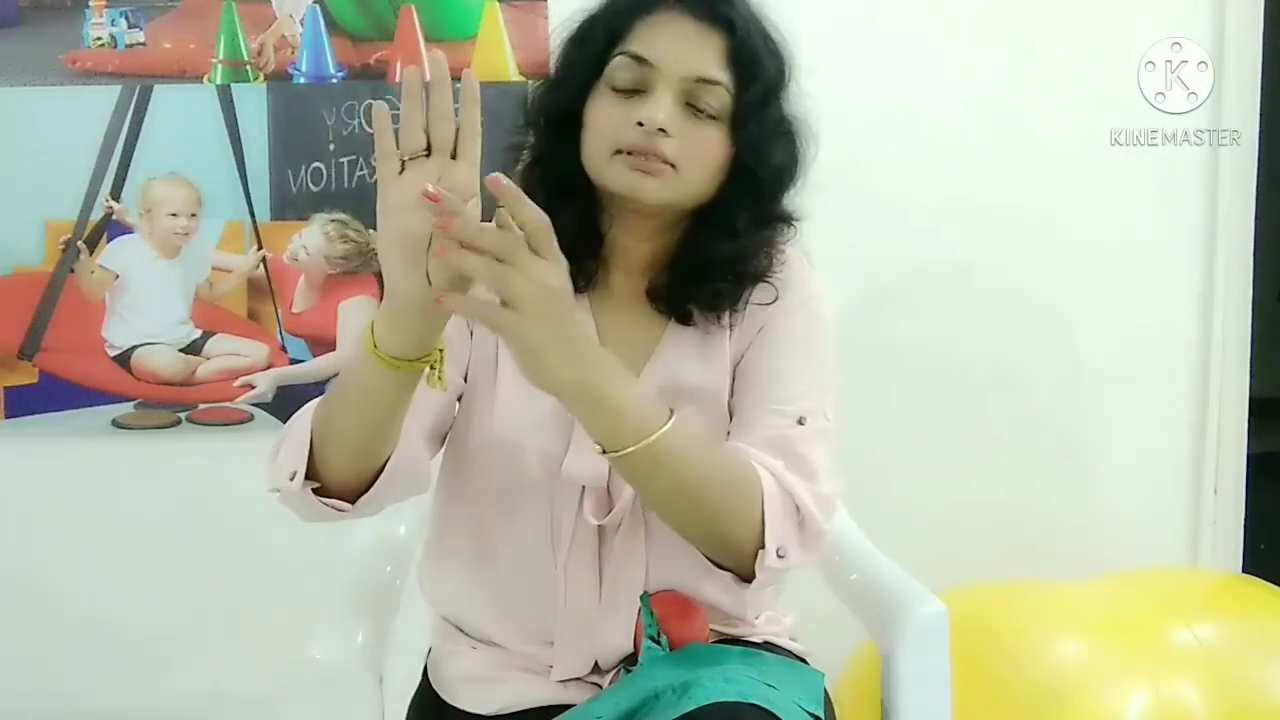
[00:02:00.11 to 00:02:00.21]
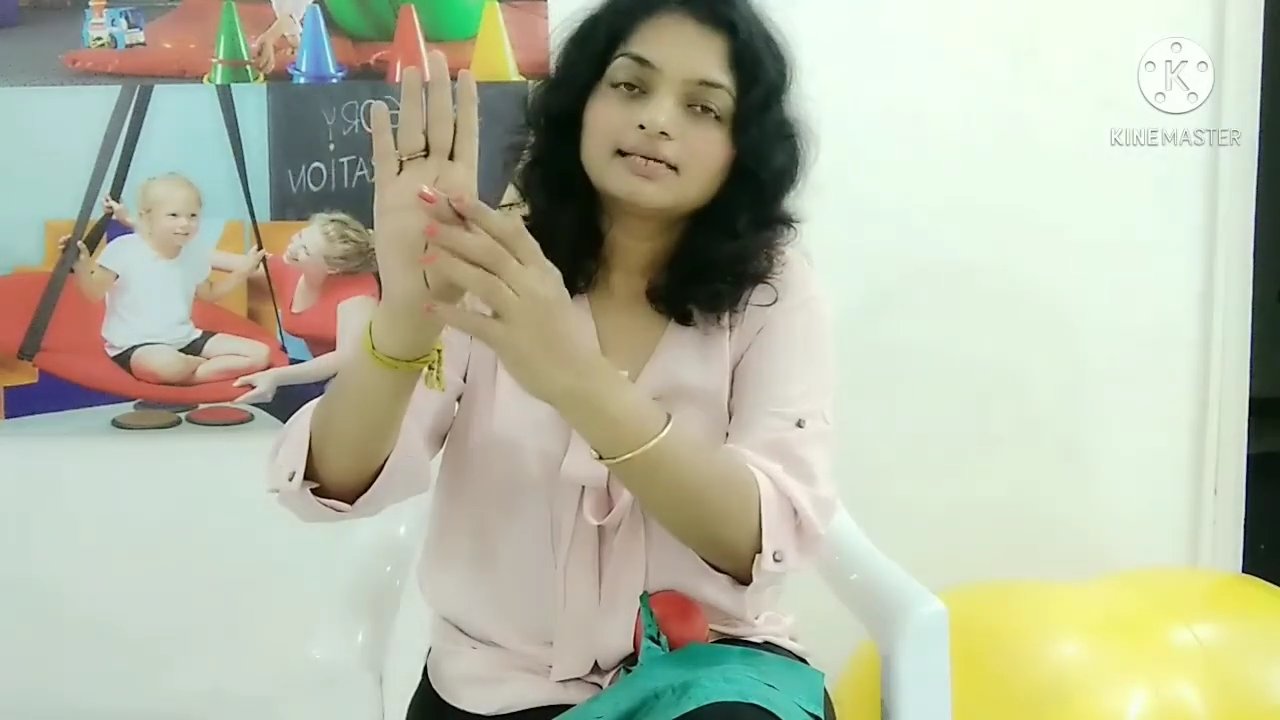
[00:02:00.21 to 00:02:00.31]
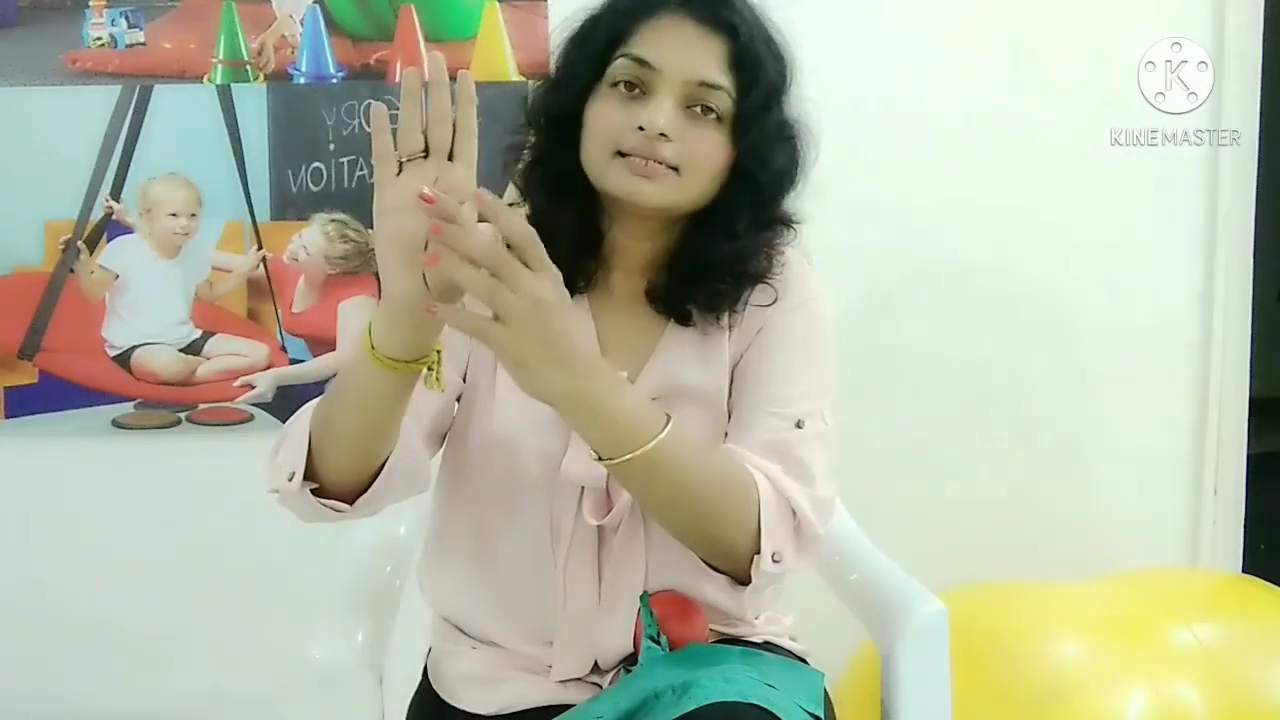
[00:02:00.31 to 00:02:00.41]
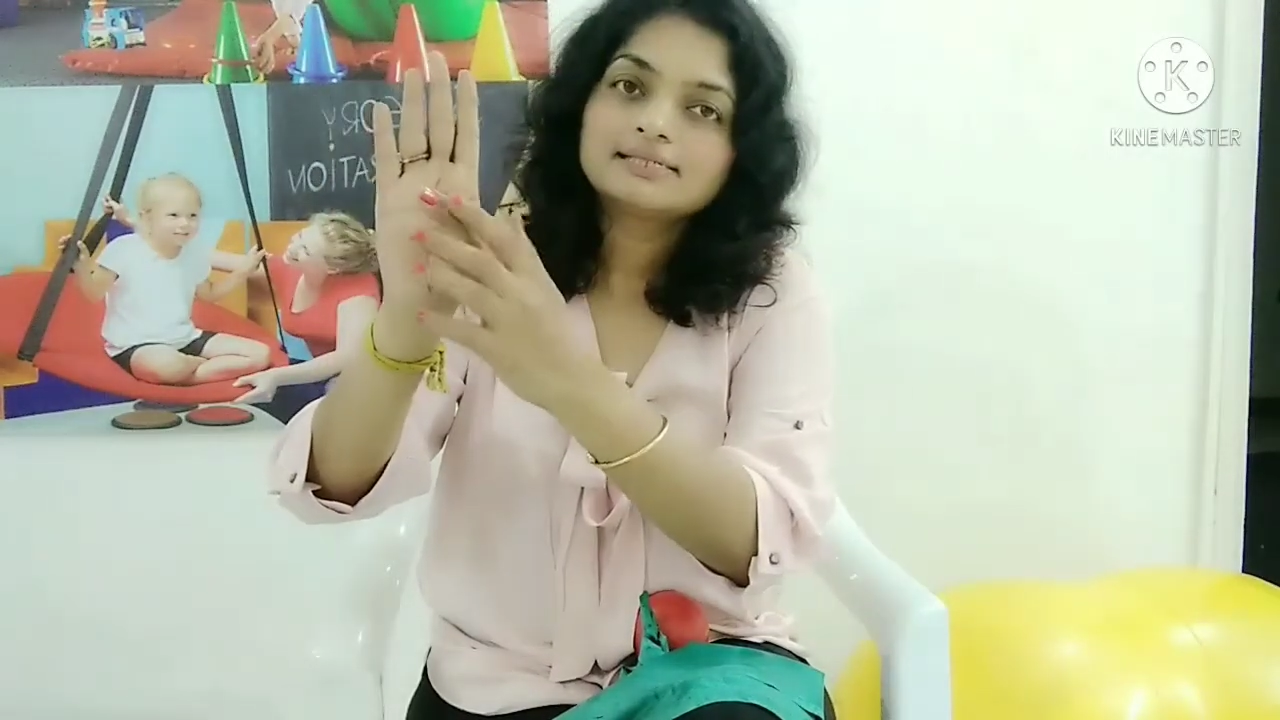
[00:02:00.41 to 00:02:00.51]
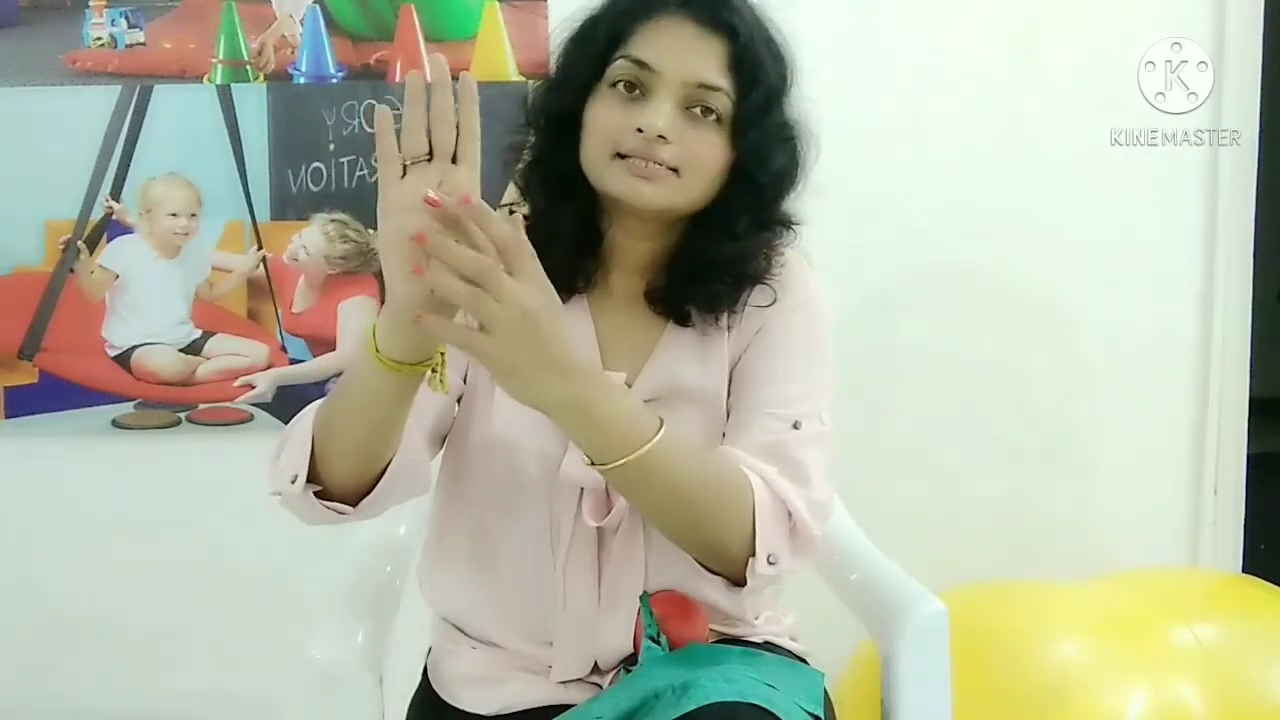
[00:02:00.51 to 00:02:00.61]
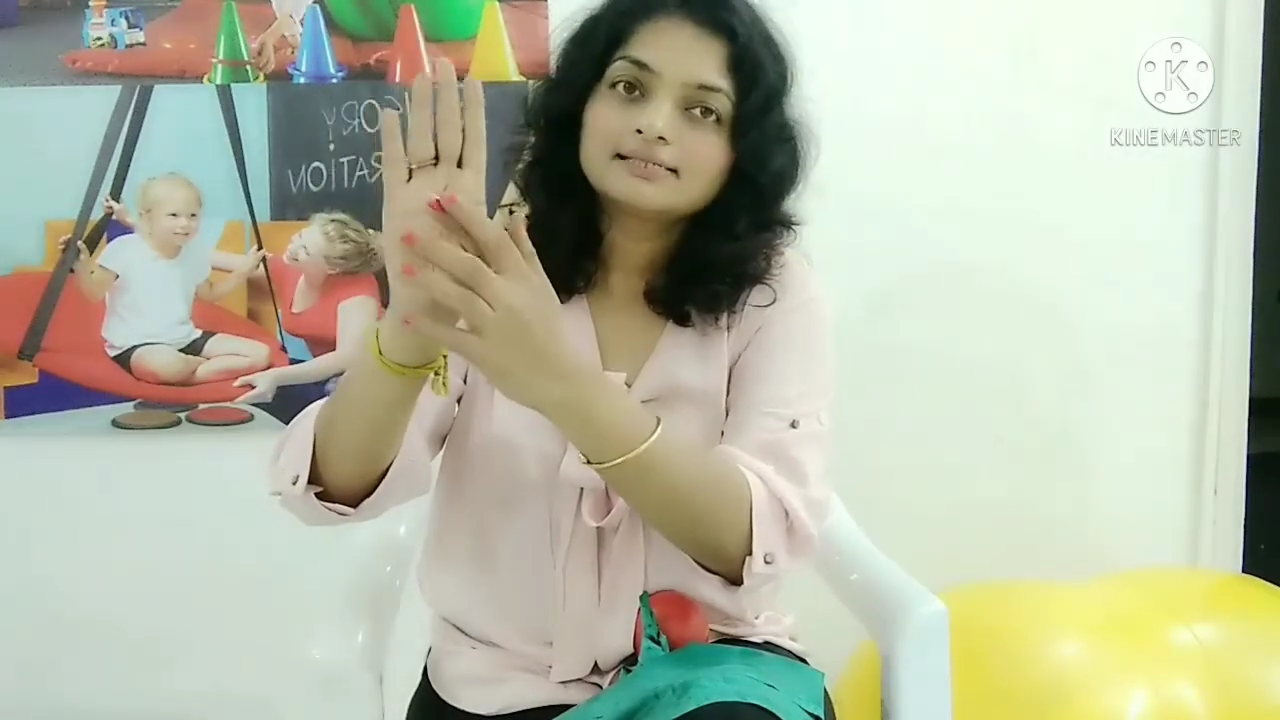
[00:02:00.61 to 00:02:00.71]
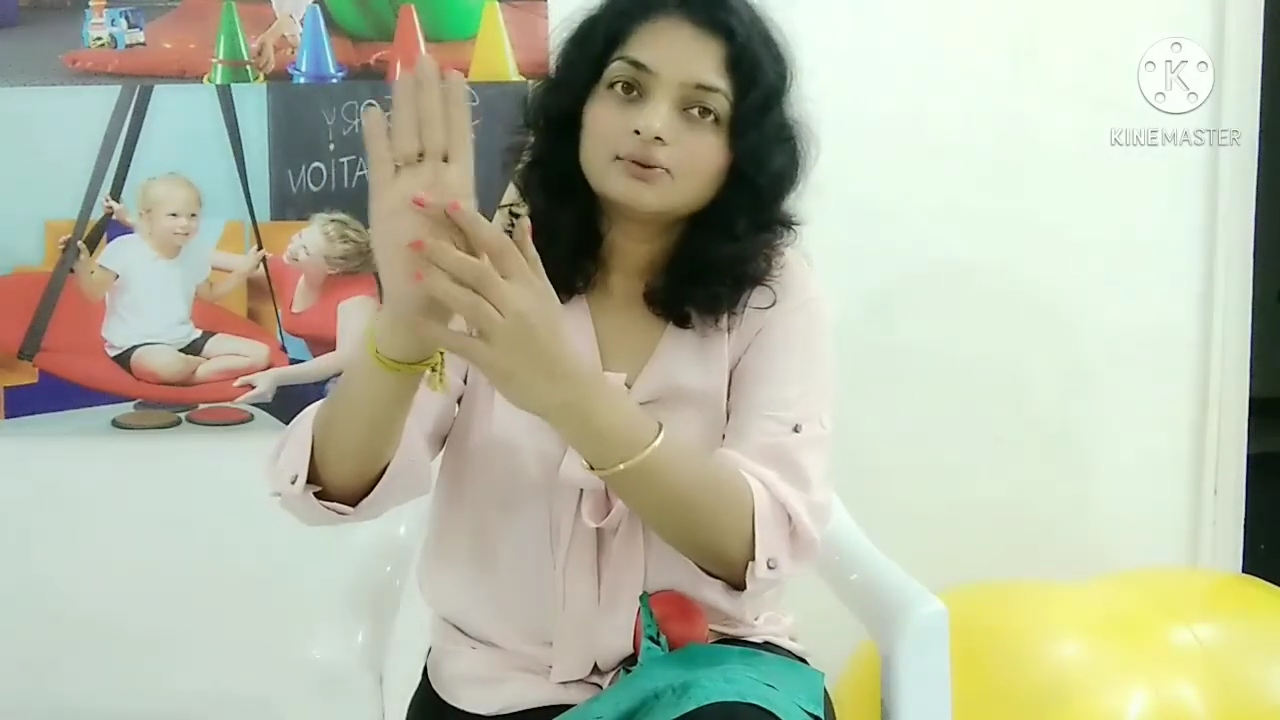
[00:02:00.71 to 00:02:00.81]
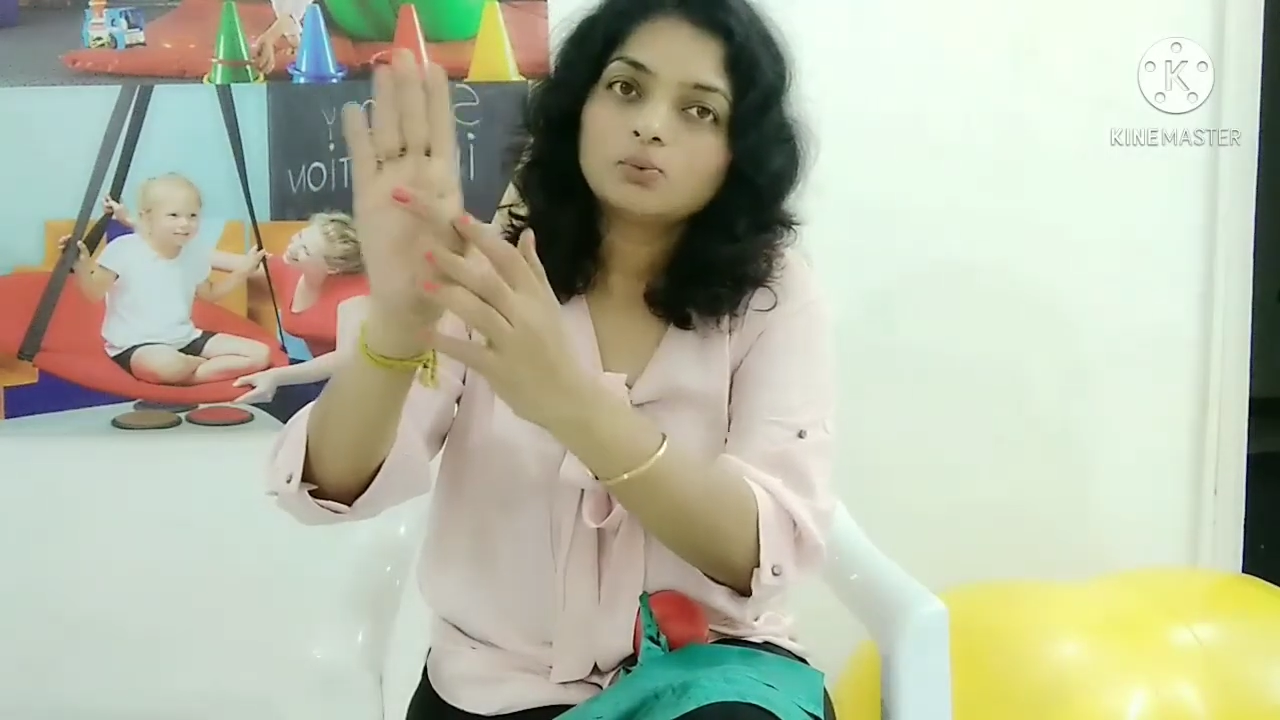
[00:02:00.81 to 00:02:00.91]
this